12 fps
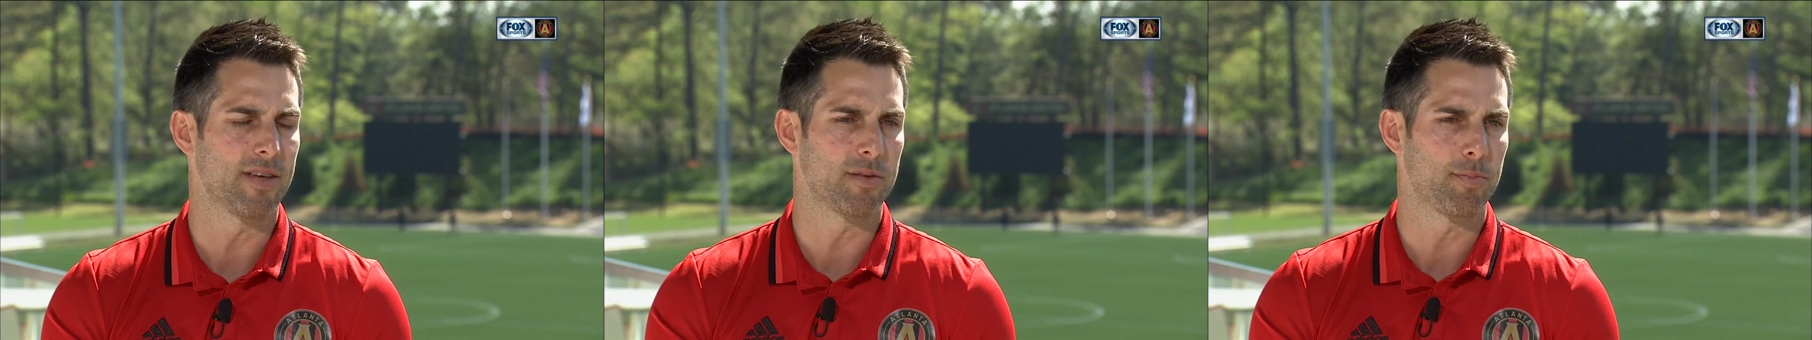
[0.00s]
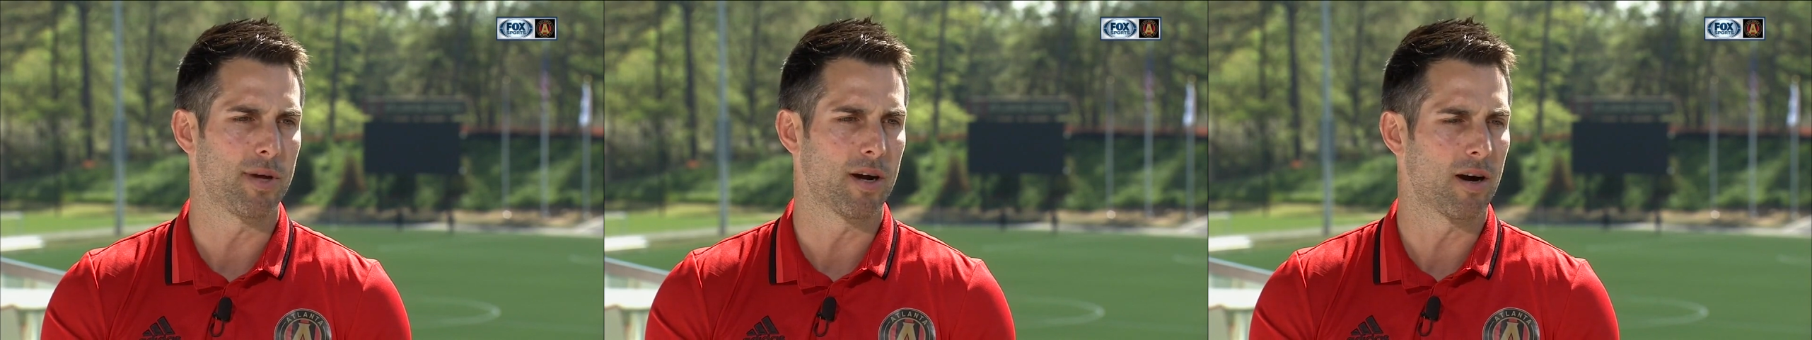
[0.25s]
this
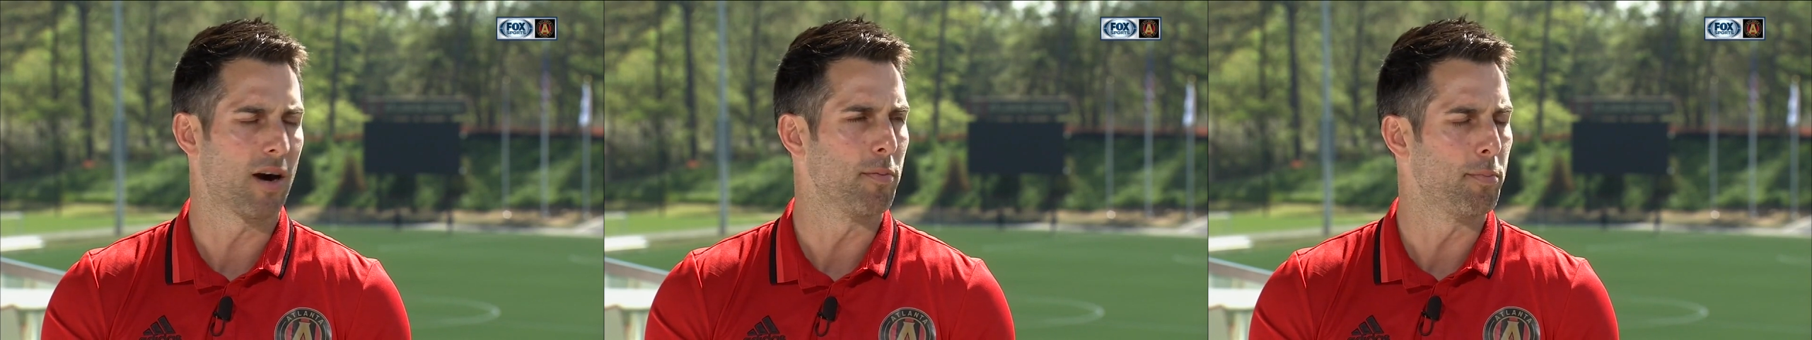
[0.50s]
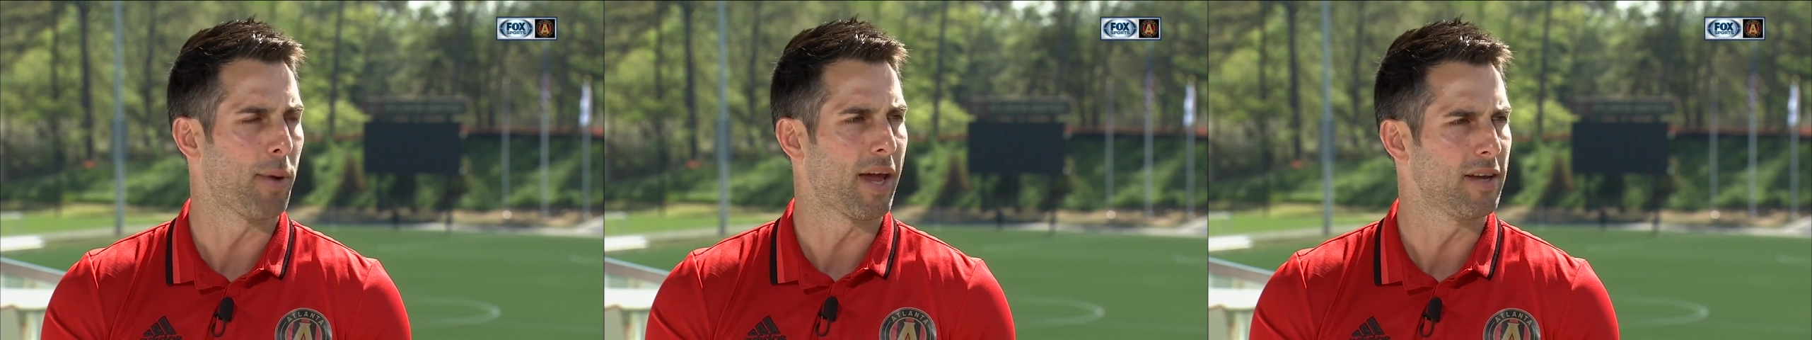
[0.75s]
be our, our
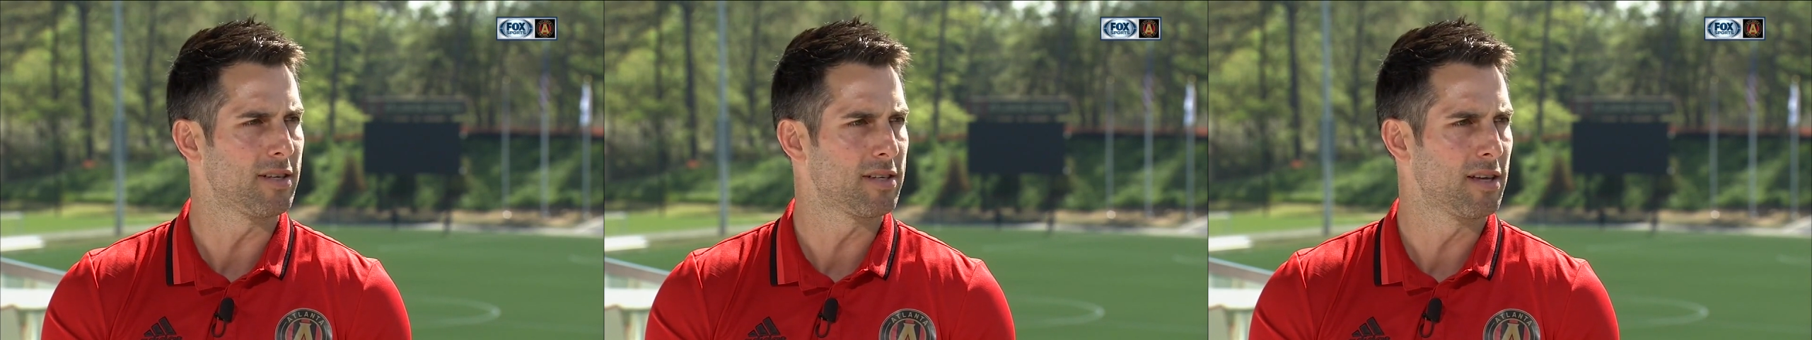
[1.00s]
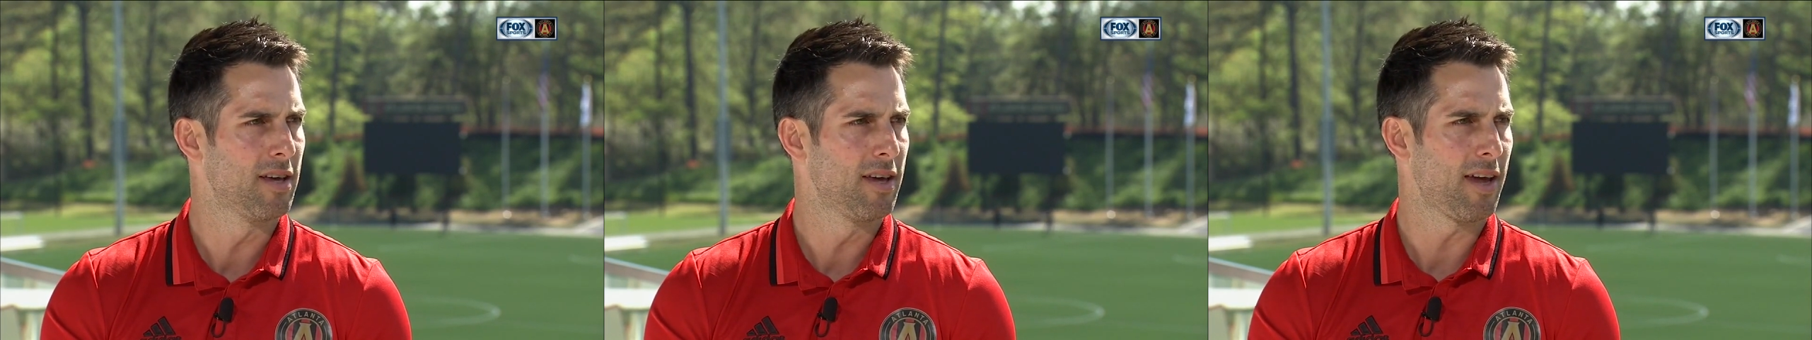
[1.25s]

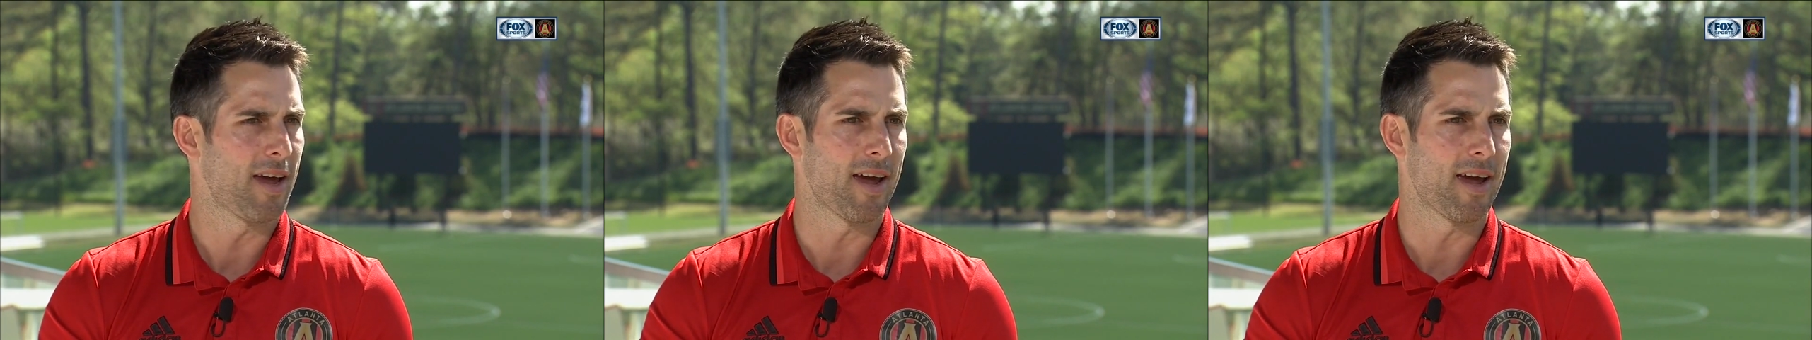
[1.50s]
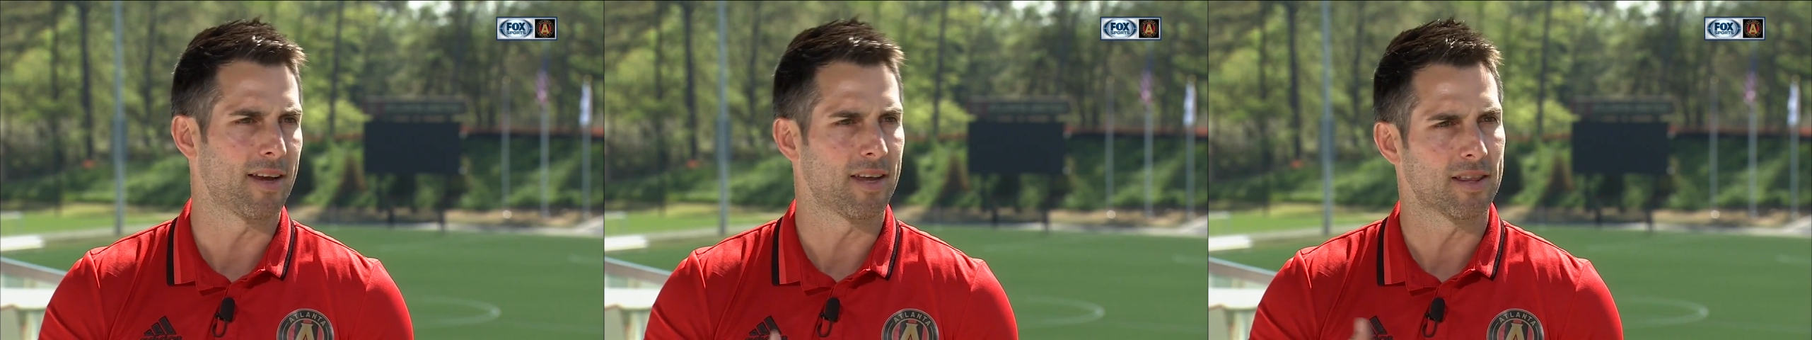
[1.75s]
base, and,
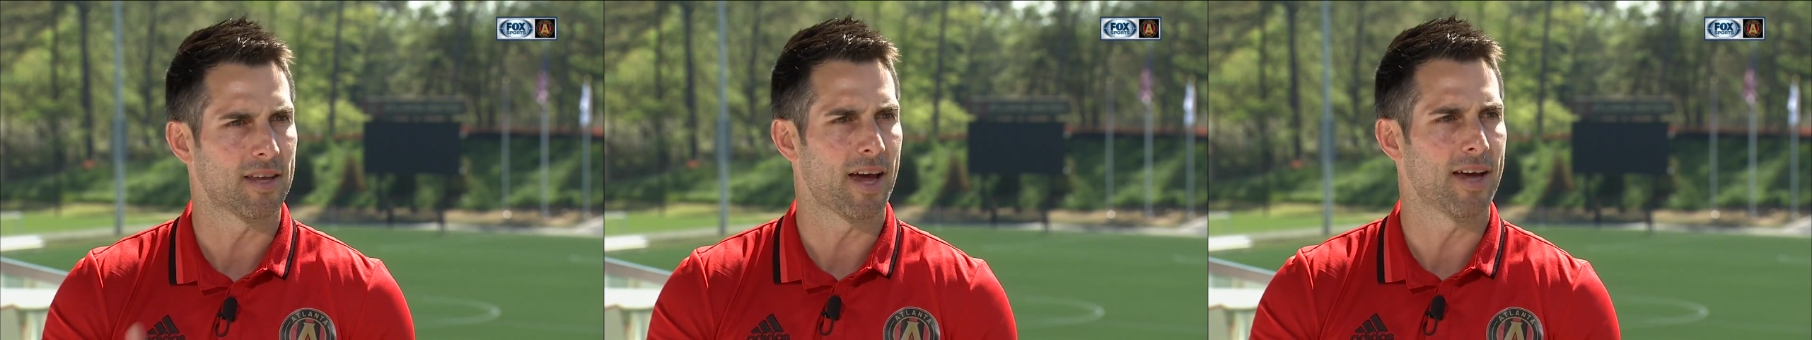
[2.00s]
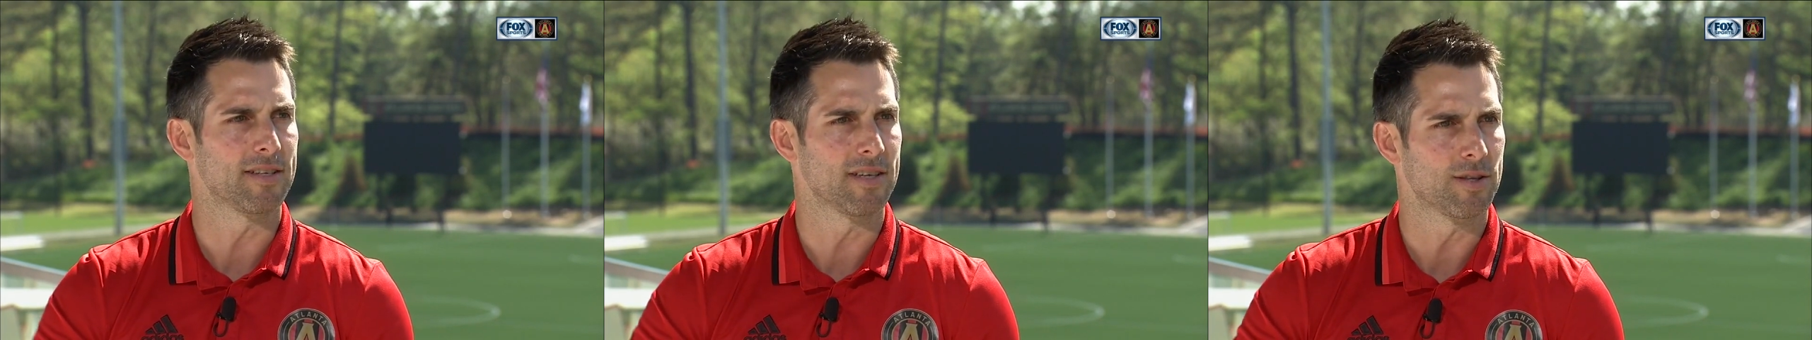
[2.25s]
and, get the
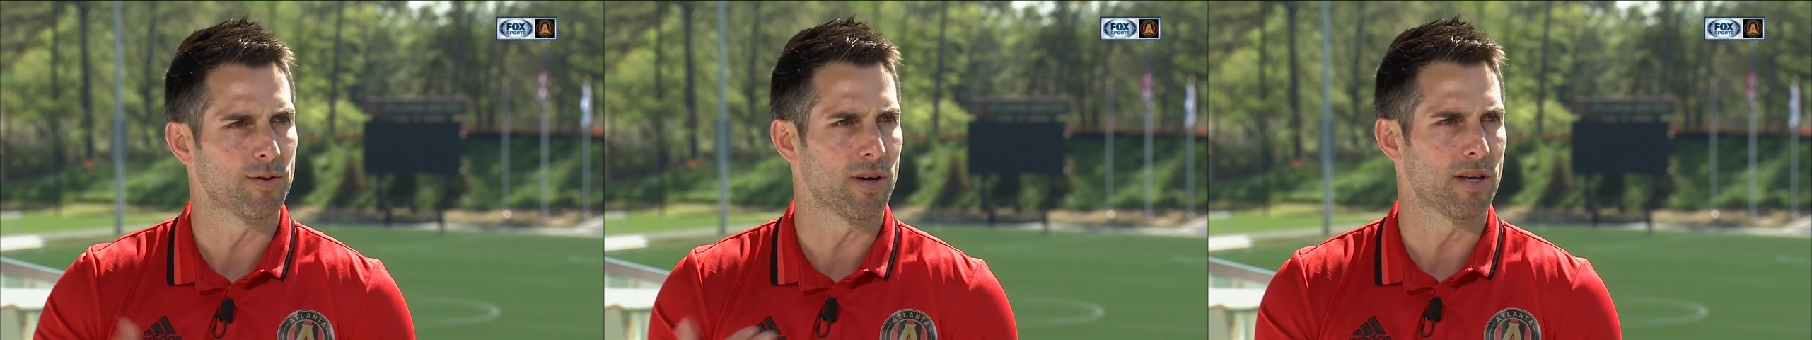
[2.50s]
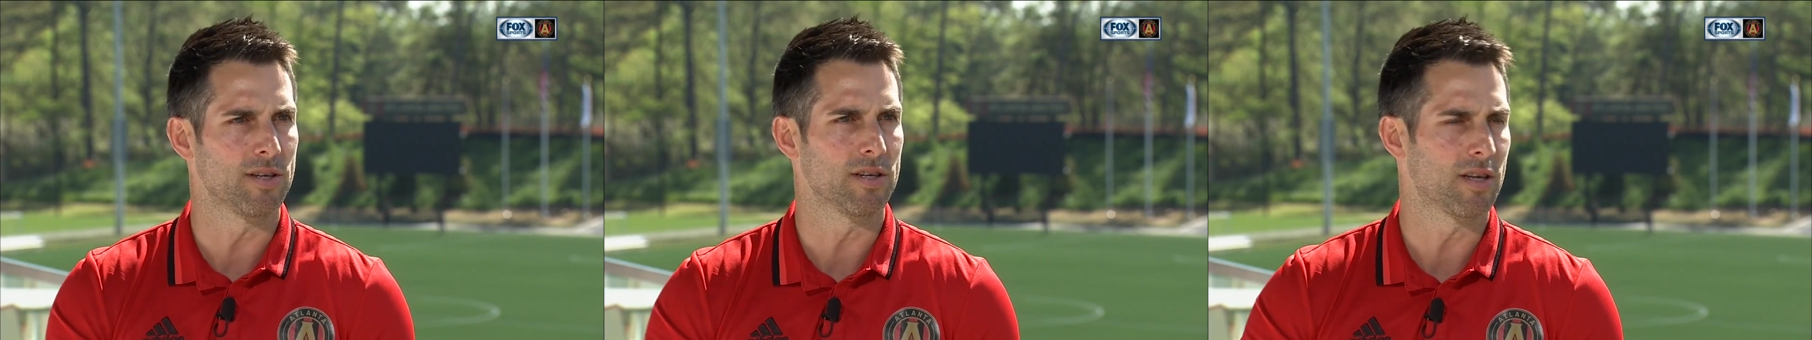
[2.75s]
guys into it,
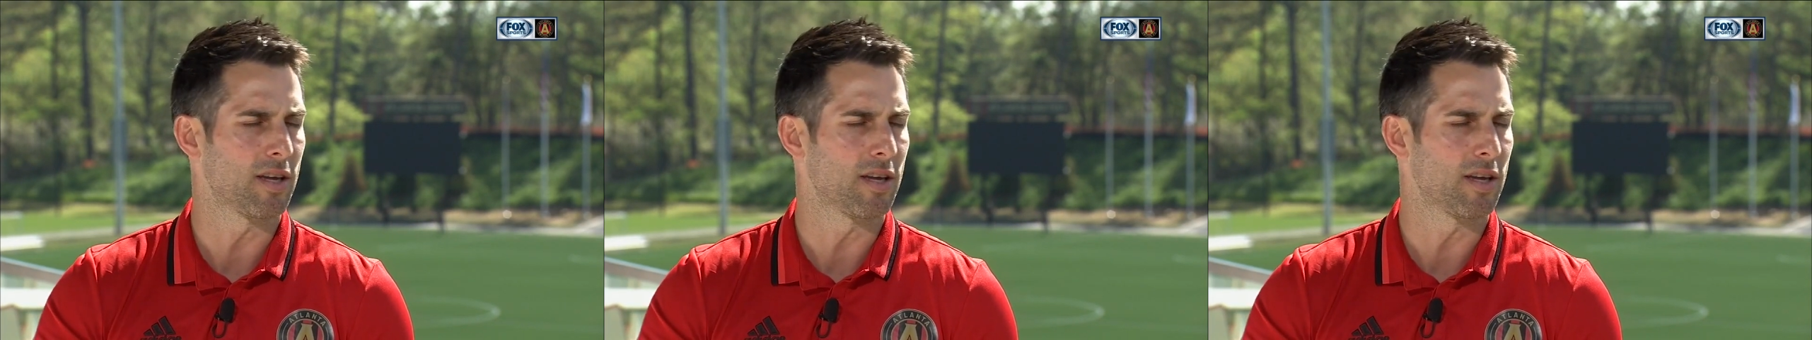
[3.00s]
and just